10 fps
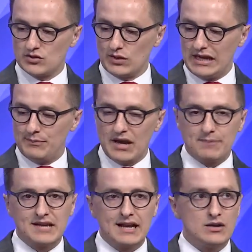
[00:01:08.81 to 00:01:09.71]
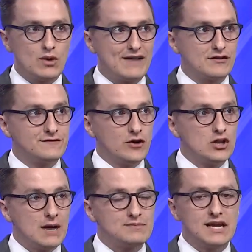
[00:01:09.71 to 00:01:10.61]
So we'll keep you updated. We'll have a
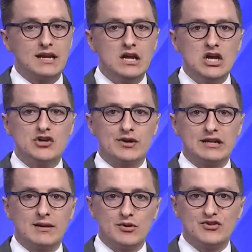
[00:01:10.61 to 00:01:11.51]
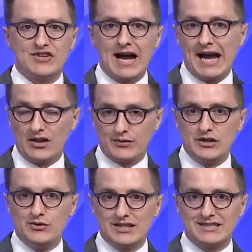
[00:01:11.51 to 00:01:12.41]
full update during
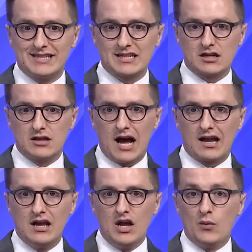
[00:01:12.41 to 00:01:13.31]
WCII3 News at 6 o'clock.